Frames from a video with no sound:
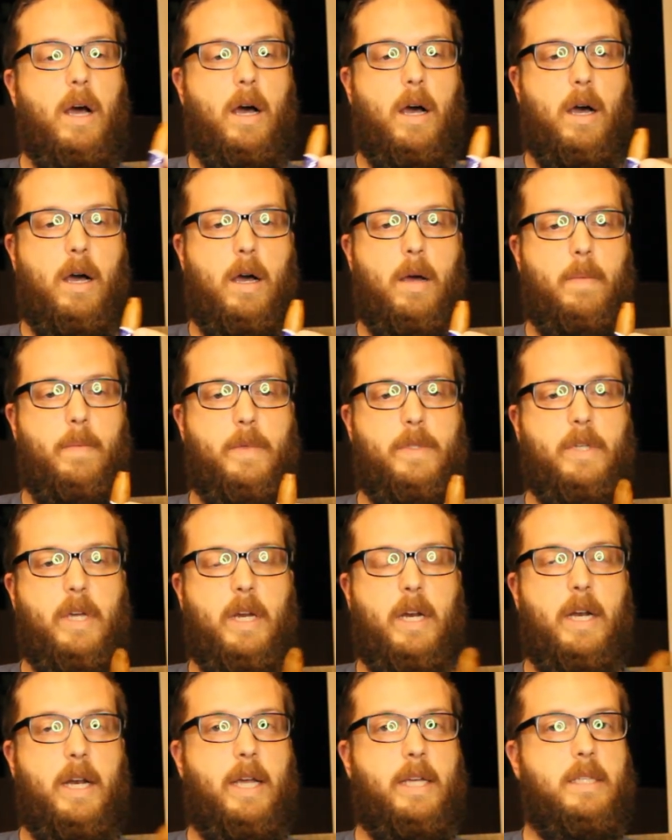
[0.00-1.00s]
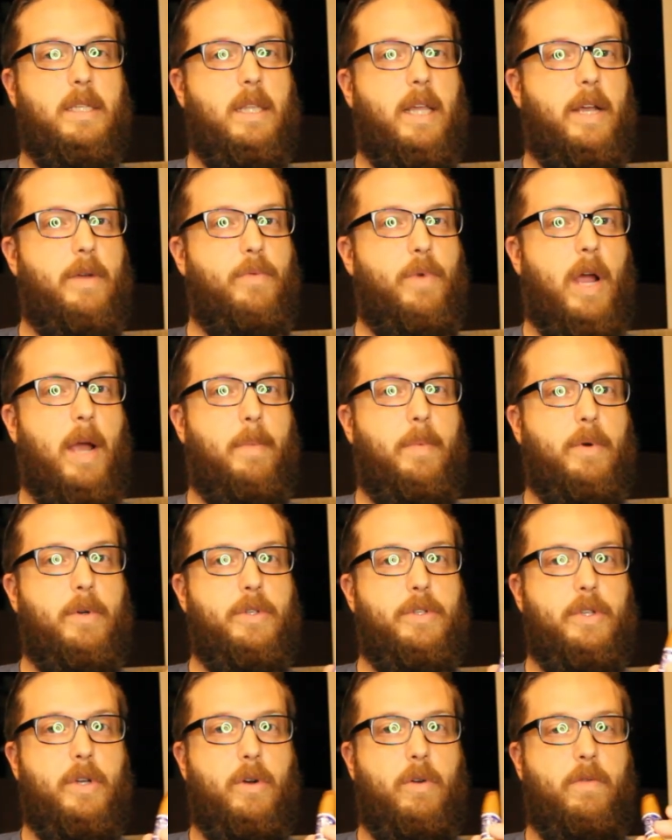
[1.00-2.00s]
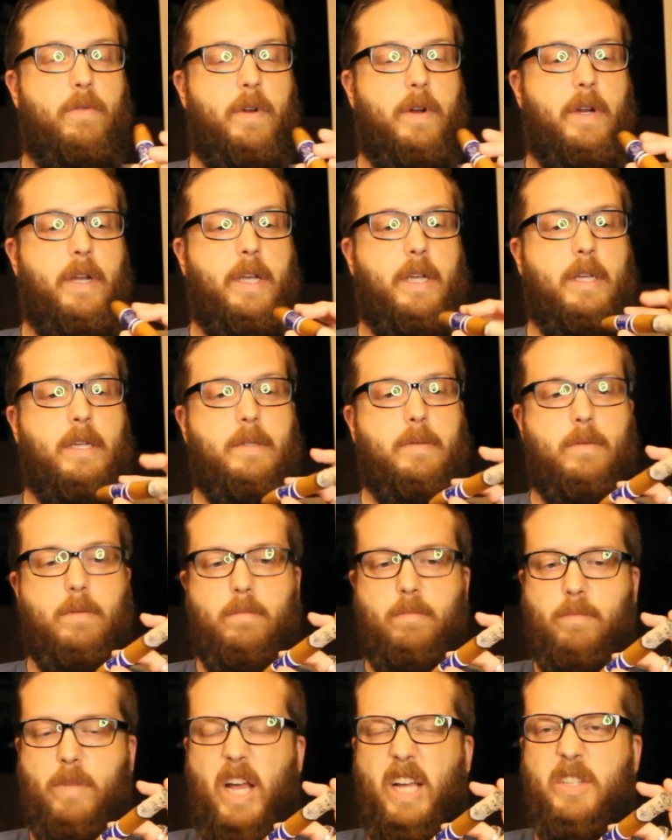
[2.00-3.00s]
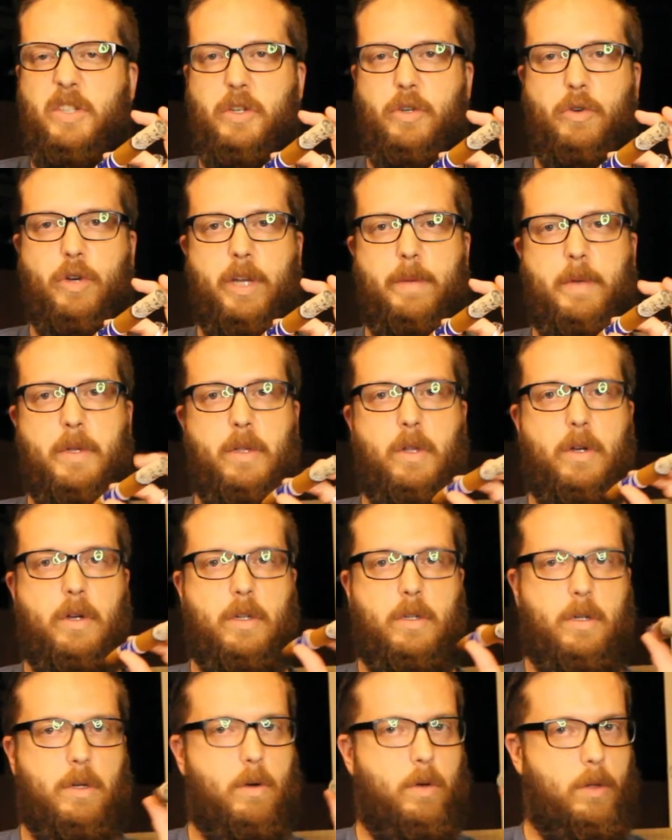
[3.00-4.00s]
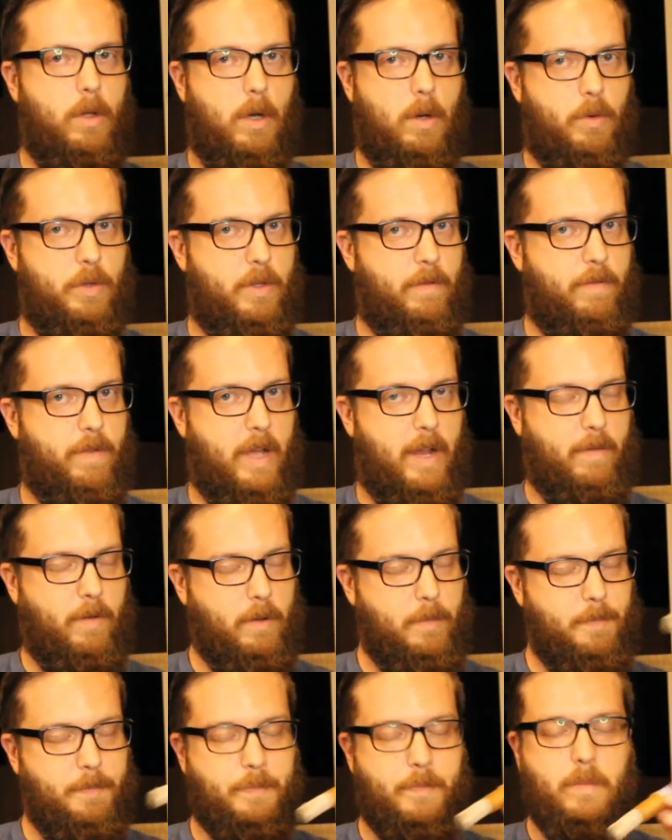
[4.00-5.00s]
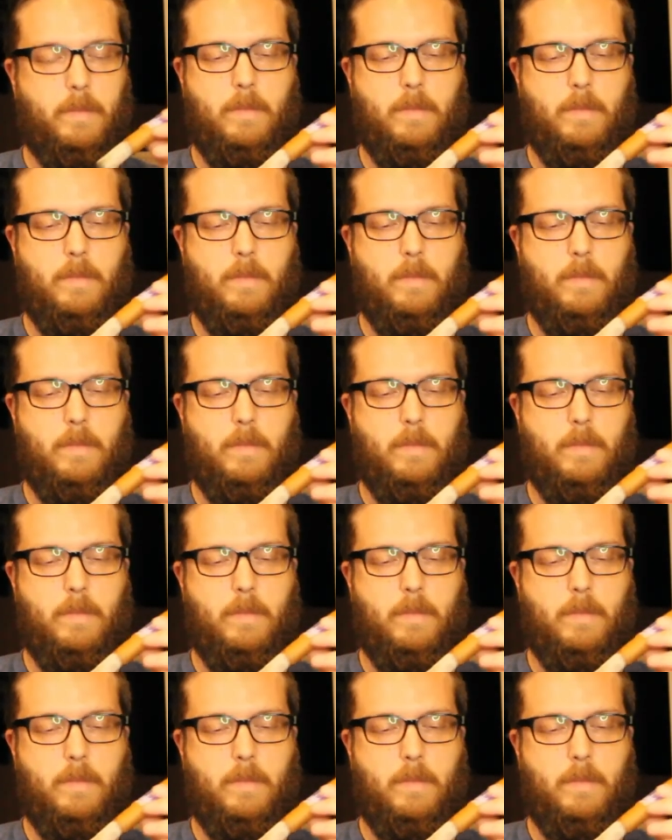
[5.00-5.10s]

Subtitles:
It's got a nice light wrapper, so very nice and creamy look to go along with the flavor.